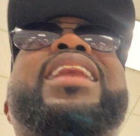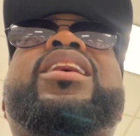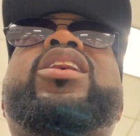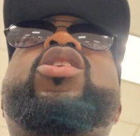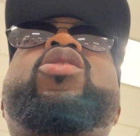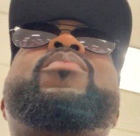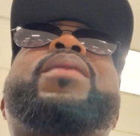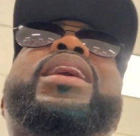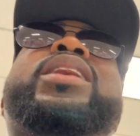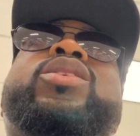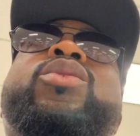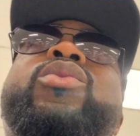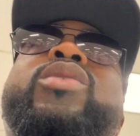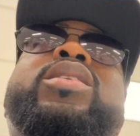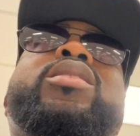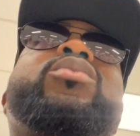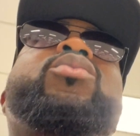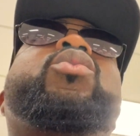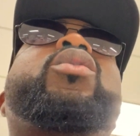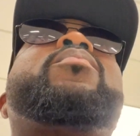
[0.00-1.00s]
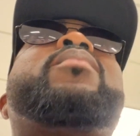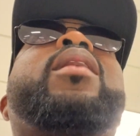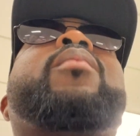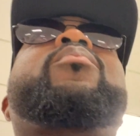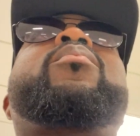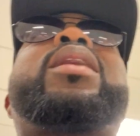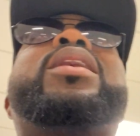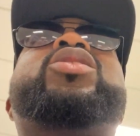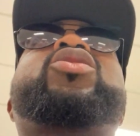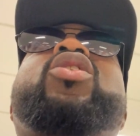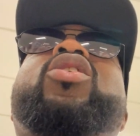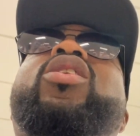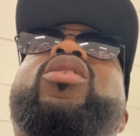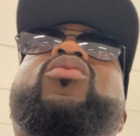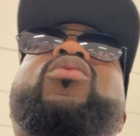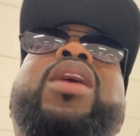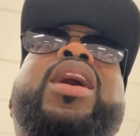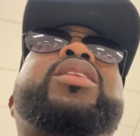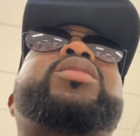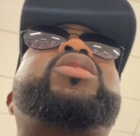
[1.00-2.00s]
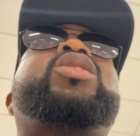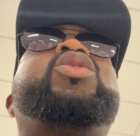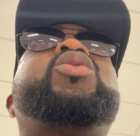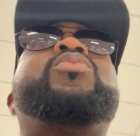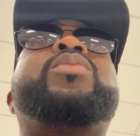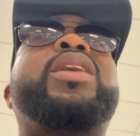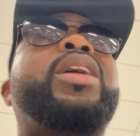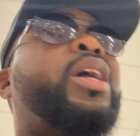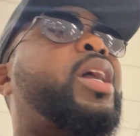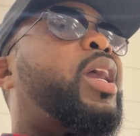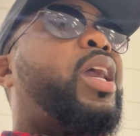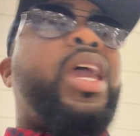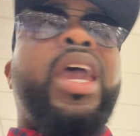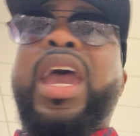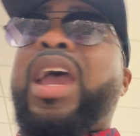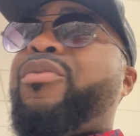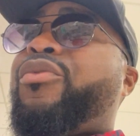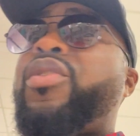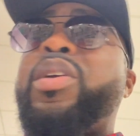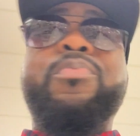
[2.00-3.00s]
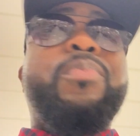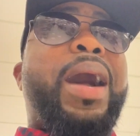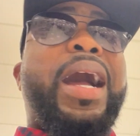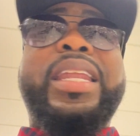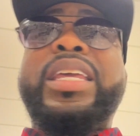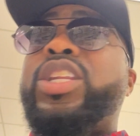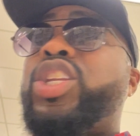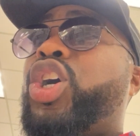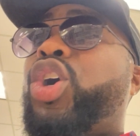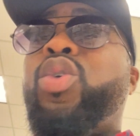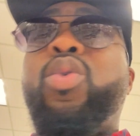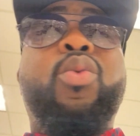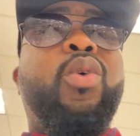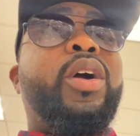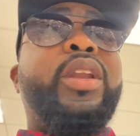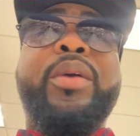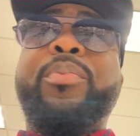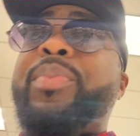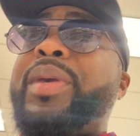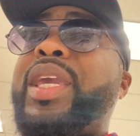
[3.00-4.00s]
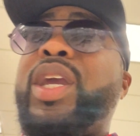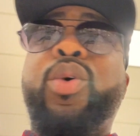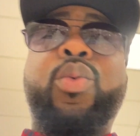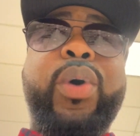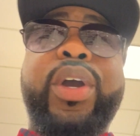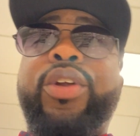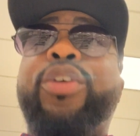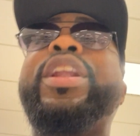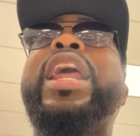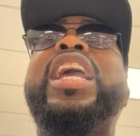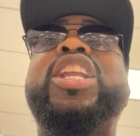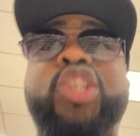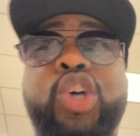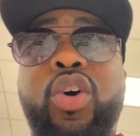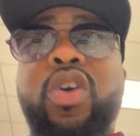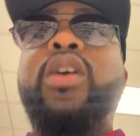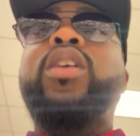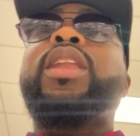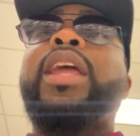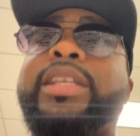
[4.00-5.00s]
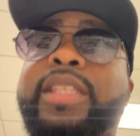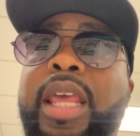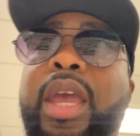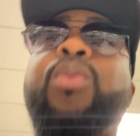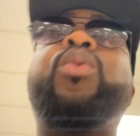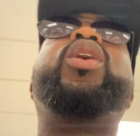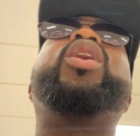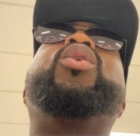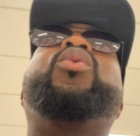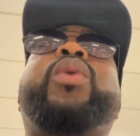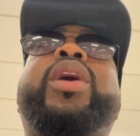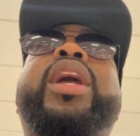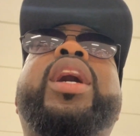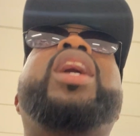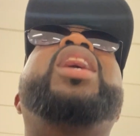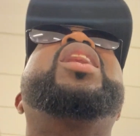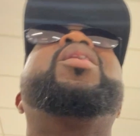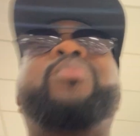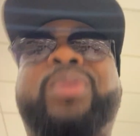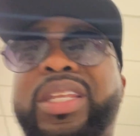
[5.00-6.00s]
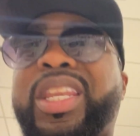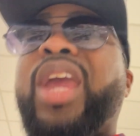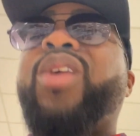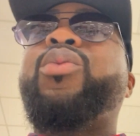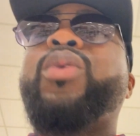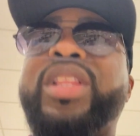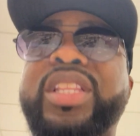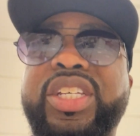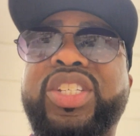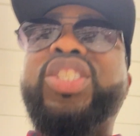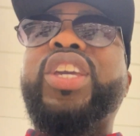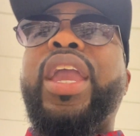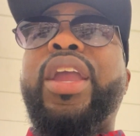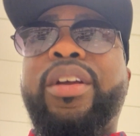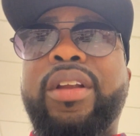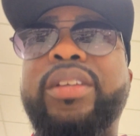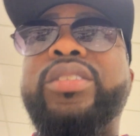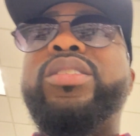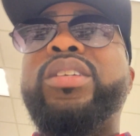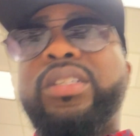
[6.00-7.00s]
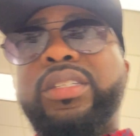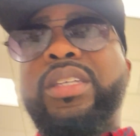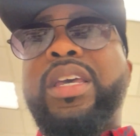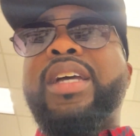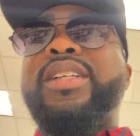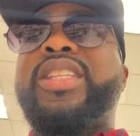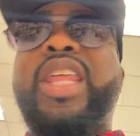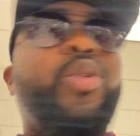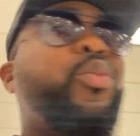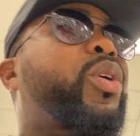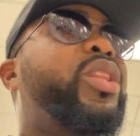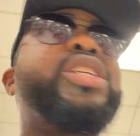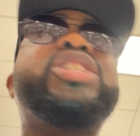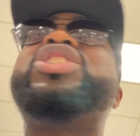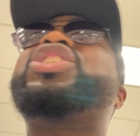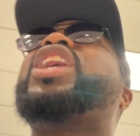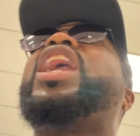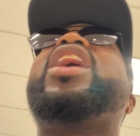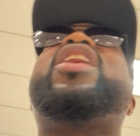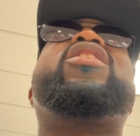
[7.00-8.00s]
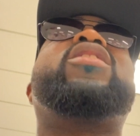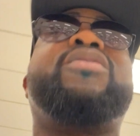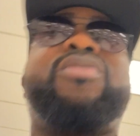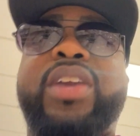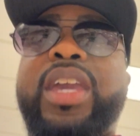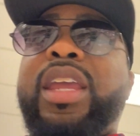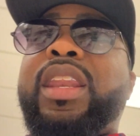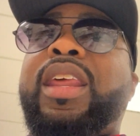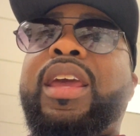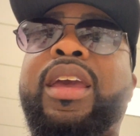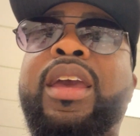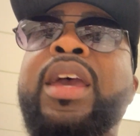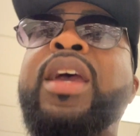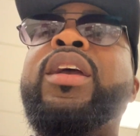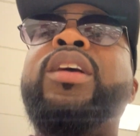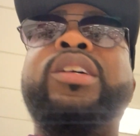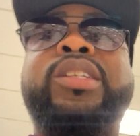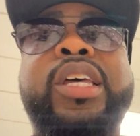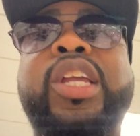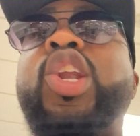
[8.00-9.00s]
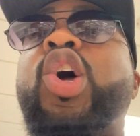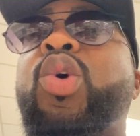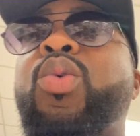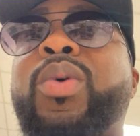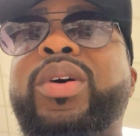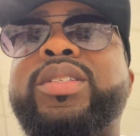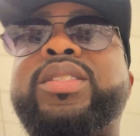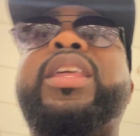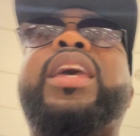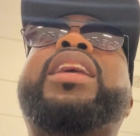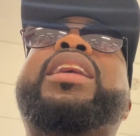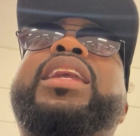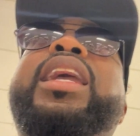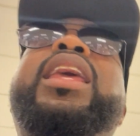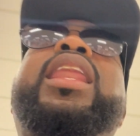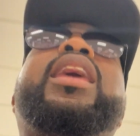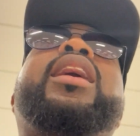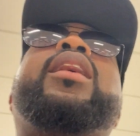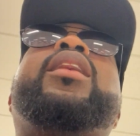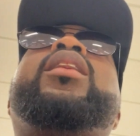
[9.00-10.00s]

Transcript: to go back to what, what my, my dog Rock told me. Everybody don't want to be a winner. They talk like they want to win, but they really scared of success. They really scared of getting it because they know once they get it,